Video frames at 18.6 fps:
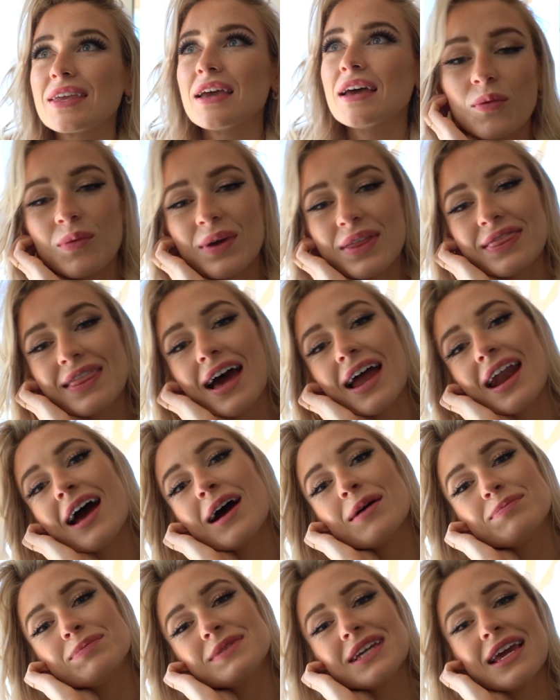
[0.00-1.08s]
With that
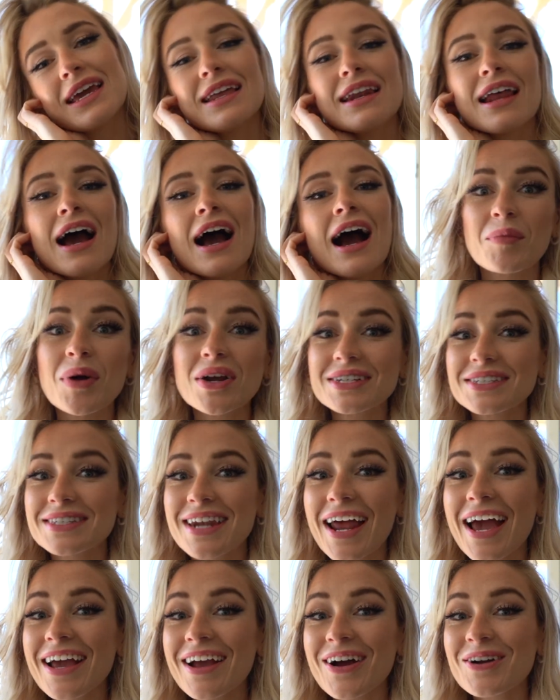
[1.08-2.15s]
update, Marcus and
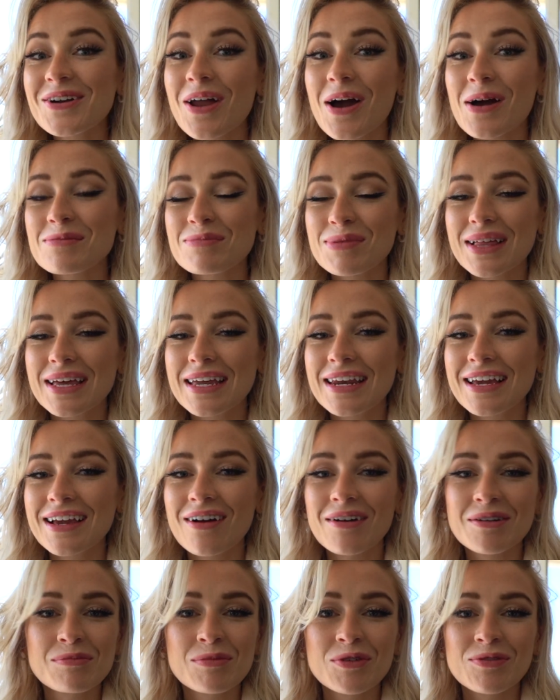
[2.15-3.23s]
I are not planning
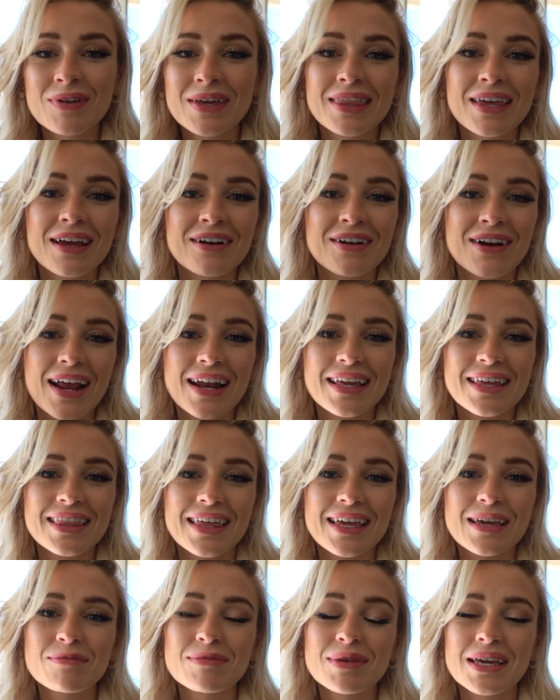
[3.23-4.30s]
on moving there or
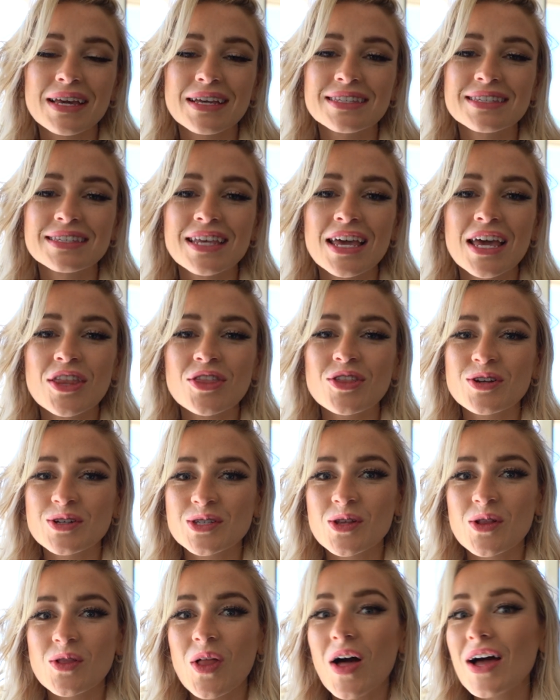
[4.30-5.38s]
anything because
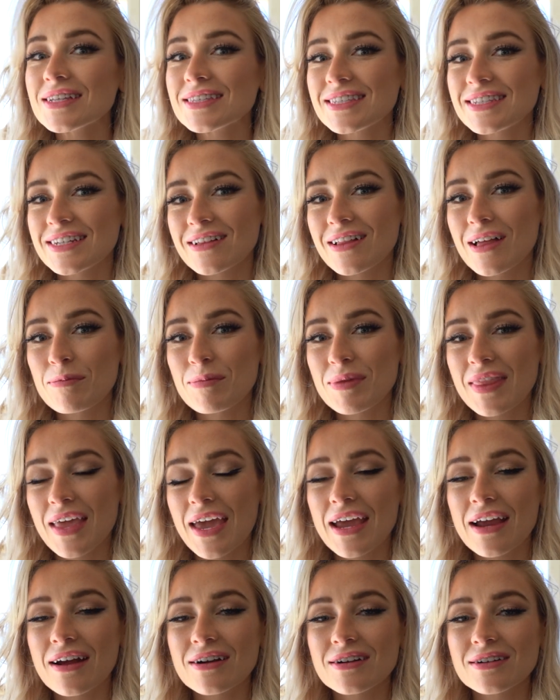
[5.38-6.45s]
there's a lot still up in the
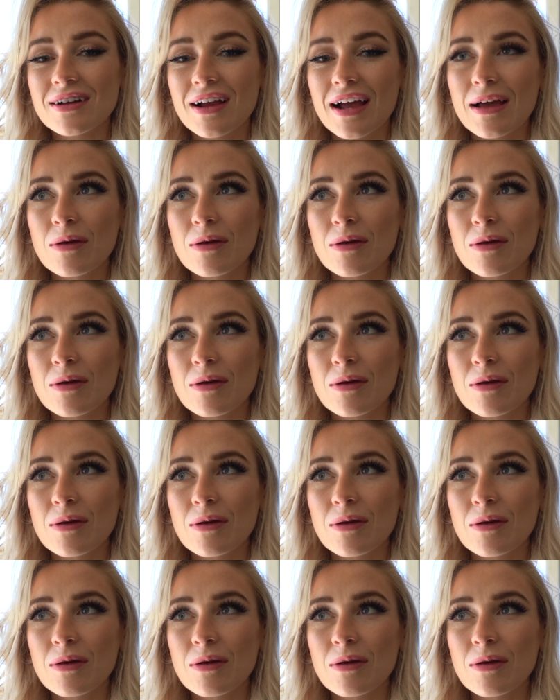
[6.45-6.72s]
air.